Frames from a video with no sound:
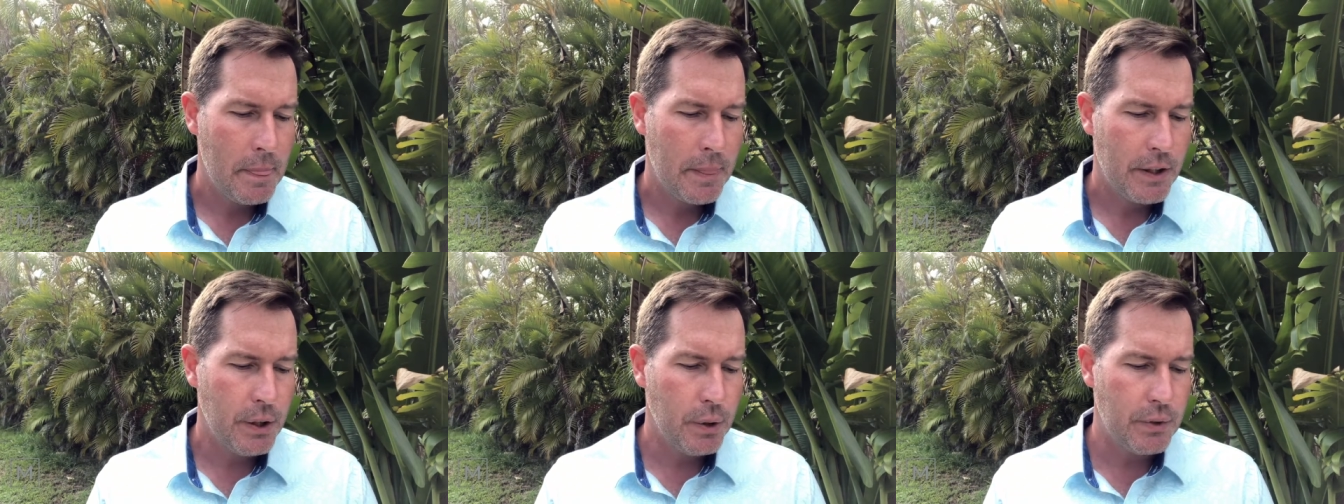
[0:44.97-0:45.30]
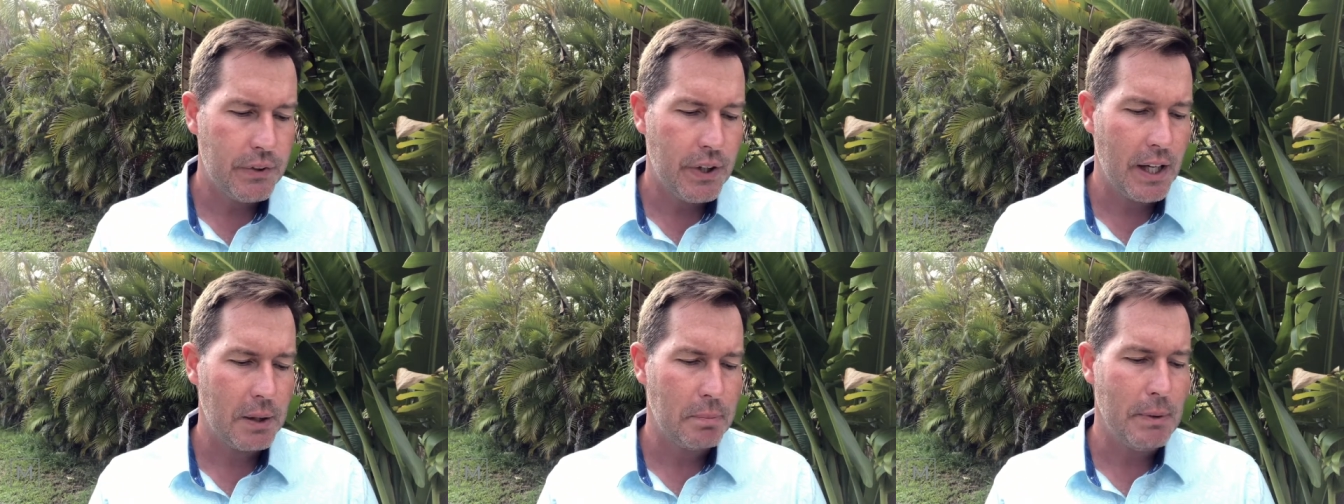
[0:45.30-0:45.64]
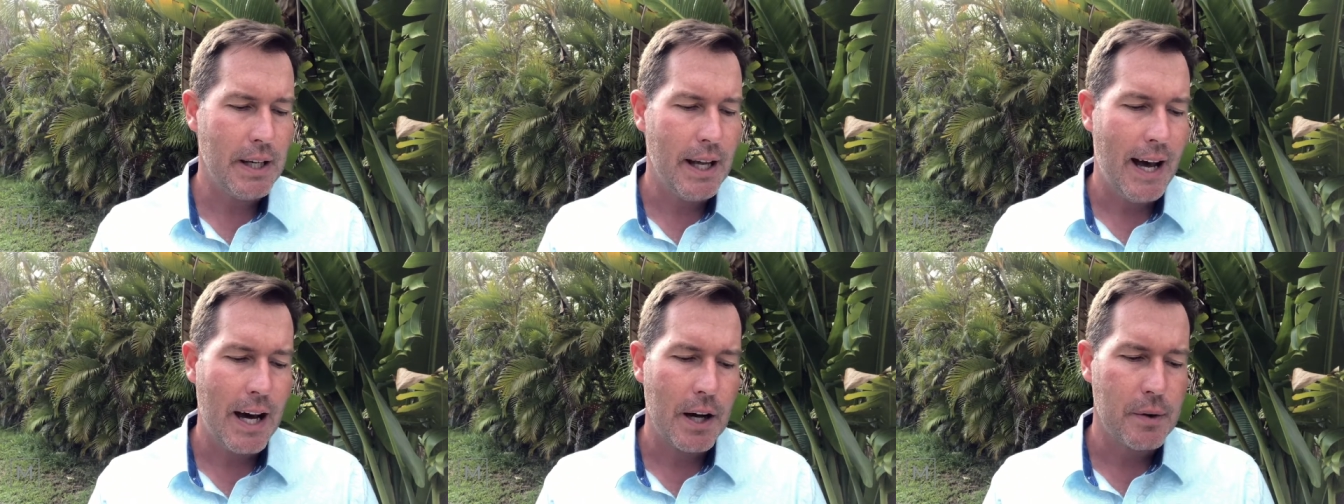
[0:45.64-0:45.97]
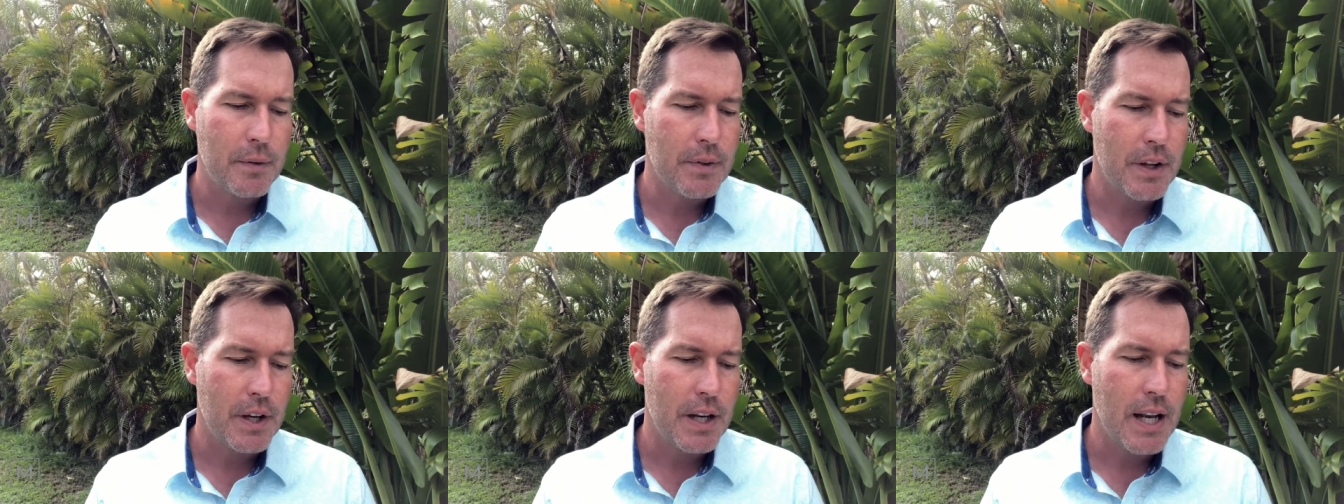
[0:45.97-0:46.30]
You take me out
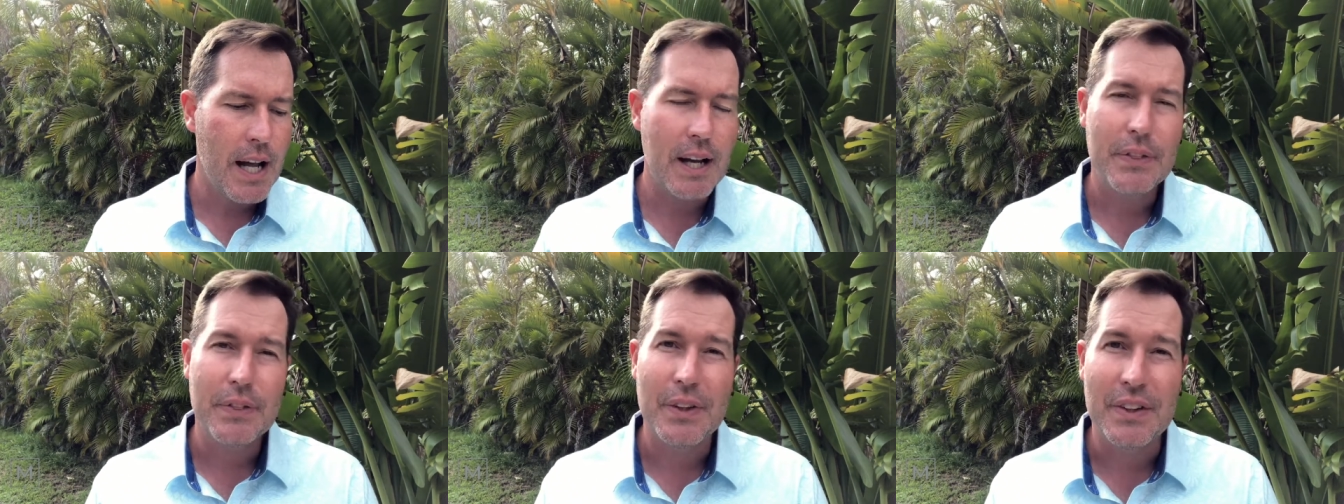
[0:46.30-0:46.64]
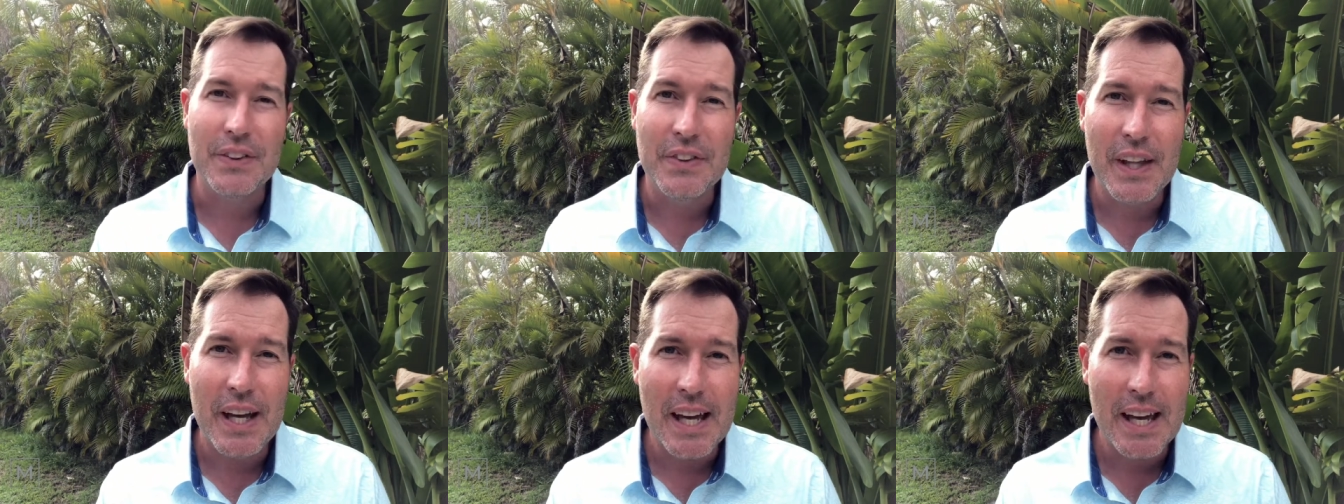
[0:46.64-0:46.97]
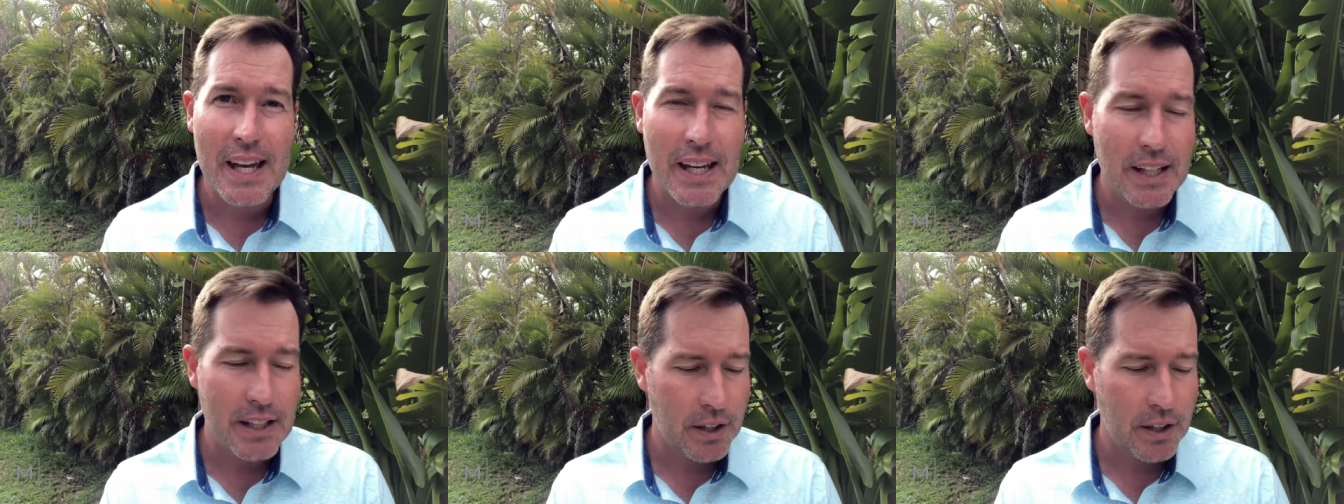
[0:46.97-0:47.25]
of the net that they,